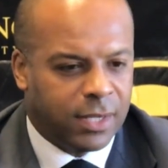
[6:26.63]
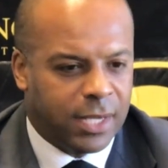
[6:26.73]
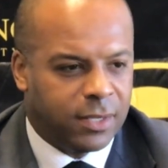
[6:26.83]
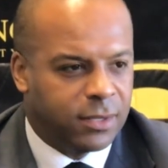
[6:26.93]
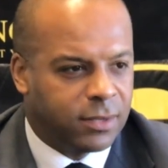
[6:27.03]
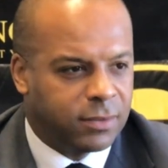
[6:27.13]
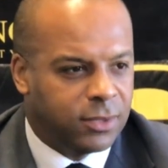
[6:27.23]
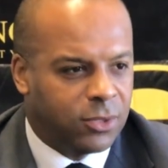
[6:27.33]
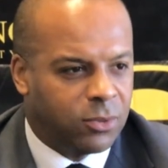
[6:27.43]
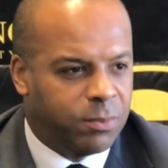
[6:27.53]
he had to,
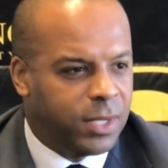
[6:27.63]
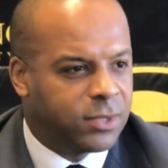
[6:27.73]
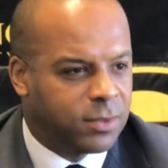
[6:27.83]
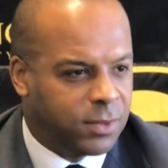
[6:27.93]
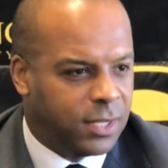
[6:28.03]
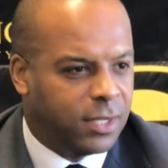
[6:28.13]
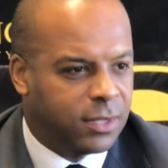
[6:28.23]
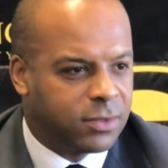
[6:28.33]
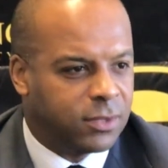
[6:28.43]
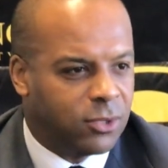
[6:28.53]
you know, bench some
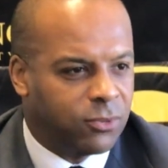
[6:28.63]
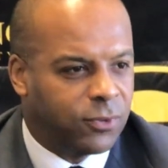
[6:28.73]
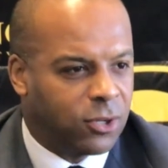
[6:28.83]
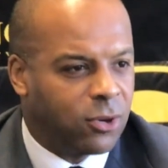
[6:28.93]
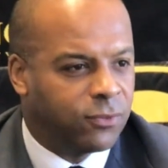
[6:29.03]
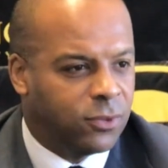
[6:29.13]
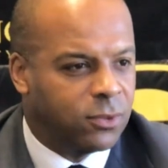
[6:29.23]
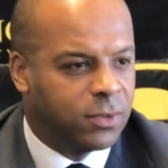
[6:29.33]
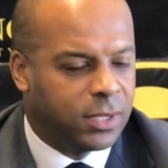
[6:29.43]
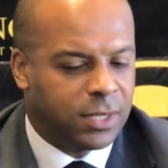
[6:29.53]
kids, you know, for
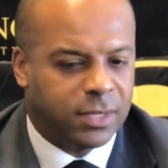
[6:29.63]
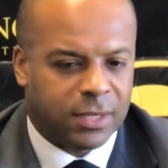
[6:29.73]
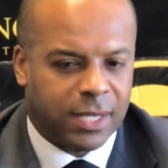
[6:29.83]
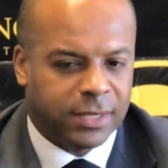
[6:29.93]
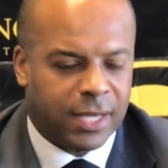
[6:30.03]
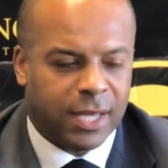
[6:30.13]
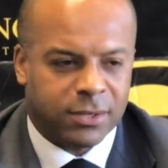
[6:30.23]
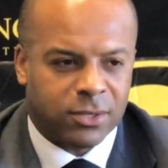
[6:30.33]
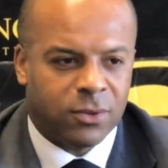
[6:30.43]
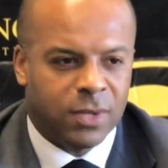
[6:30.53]
curfew and things like
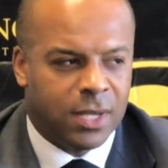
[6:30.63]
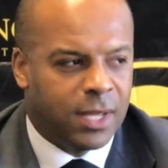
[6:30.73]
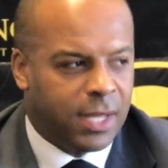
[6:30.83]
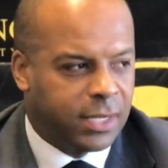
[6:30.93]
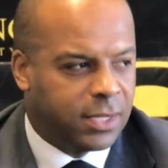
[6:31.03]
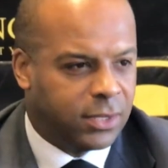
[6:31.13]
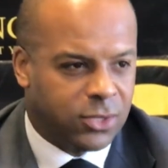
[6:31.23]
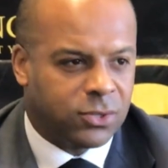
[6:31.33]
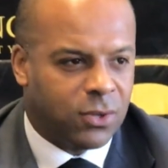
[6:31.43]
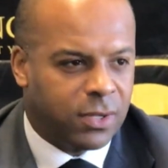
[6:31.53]
that. So I think
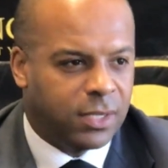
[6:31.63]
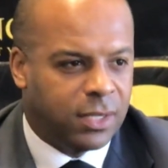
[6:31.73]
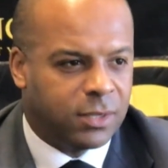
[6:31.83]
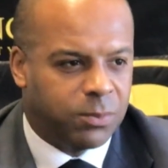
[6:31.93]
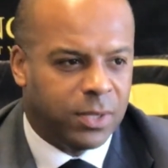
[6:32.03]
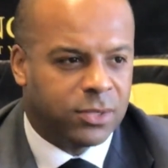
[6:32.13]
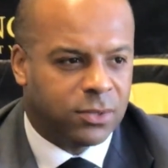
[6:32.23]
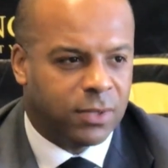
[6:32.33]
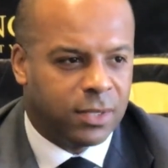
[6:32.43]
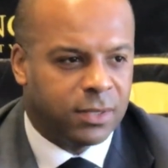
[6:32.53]
they're starting to get the
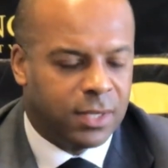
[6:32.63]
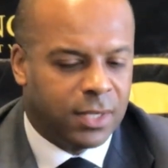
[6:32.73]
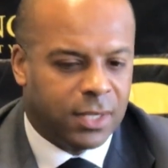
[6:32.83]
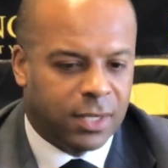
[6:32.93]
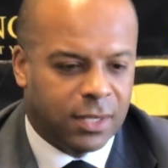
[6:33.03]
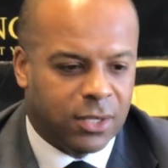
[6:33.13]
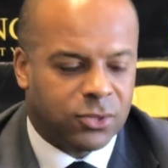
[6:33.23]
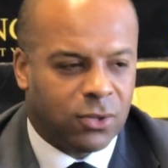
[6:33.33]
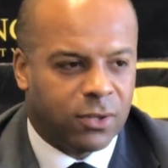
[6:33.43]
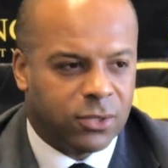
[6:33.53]
picture and
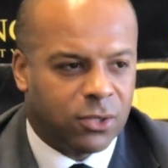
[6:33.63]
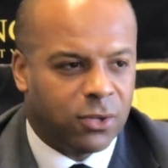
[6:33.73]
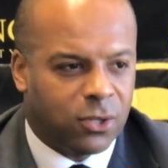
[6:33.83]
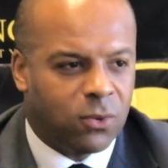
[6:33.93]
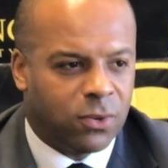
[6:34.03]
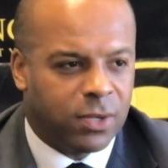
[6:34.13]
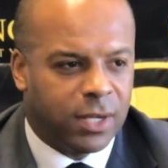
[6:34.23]
they're starting to turn the corner.